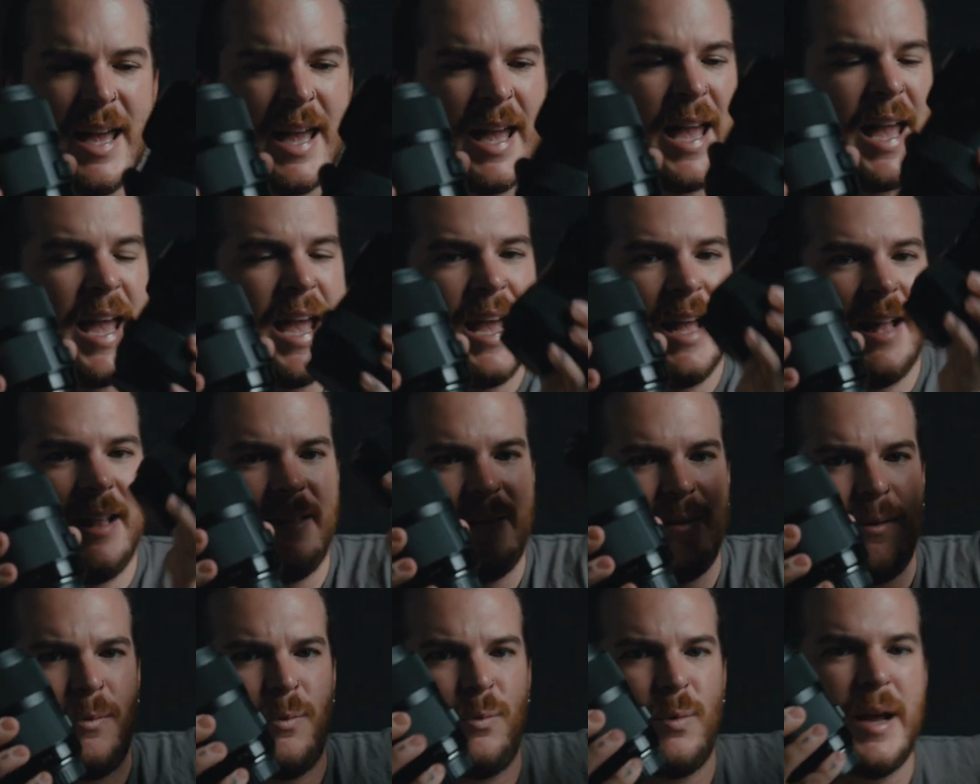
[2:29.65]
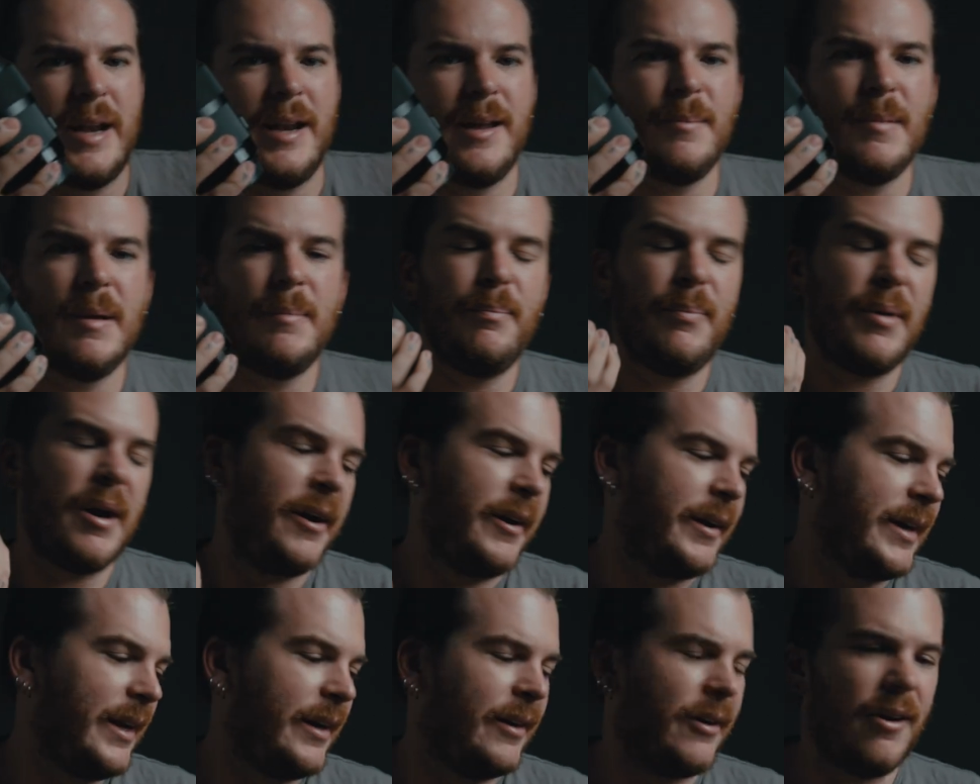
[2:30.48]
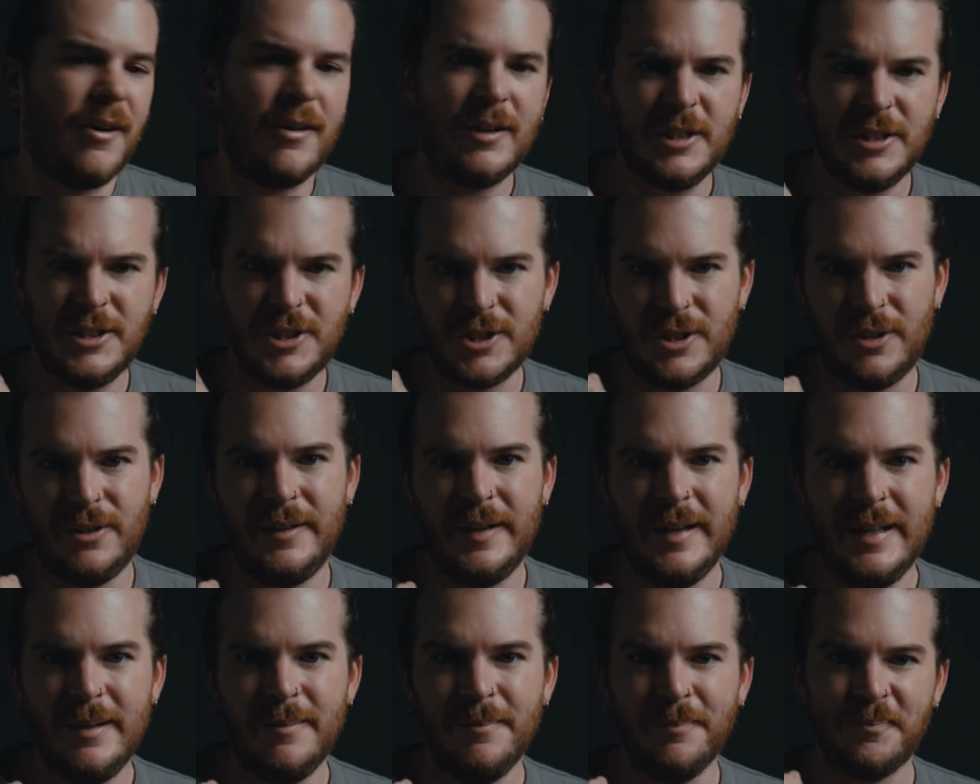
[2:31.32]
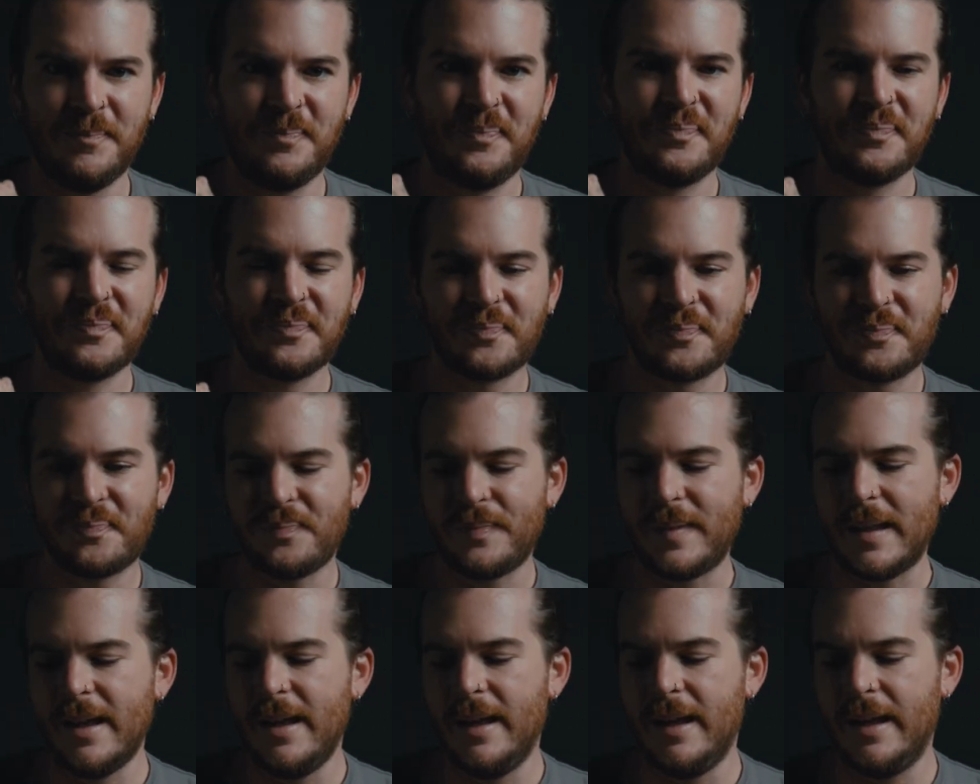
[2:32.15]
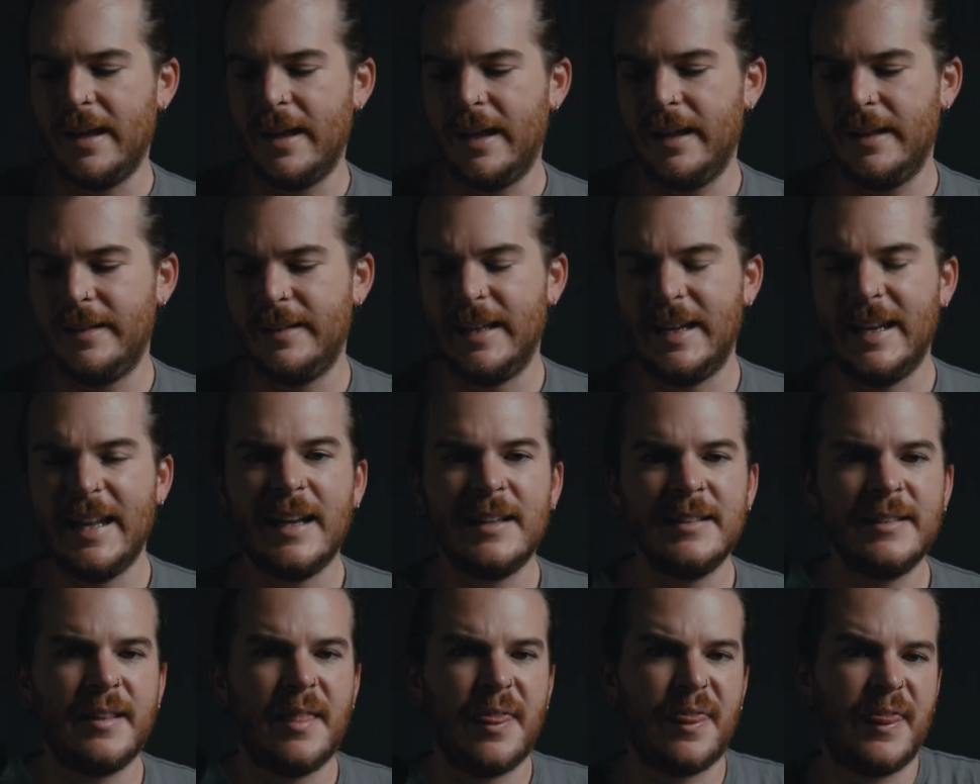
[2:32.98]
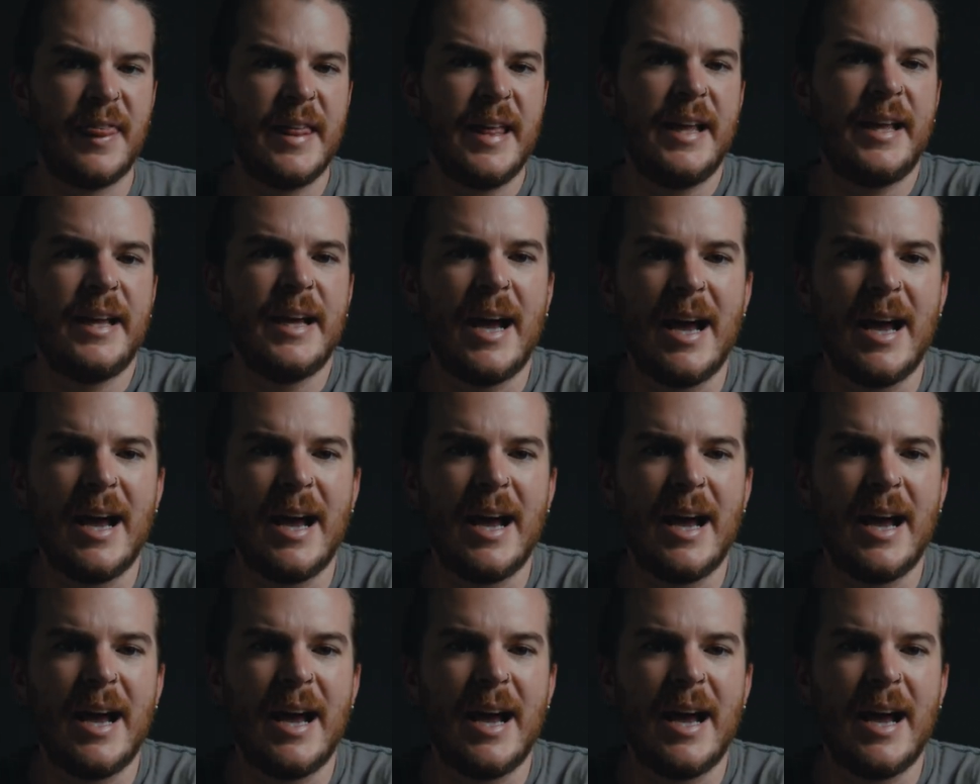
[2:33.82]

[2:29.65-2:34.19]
And when I'm embarking on a journey, the last thing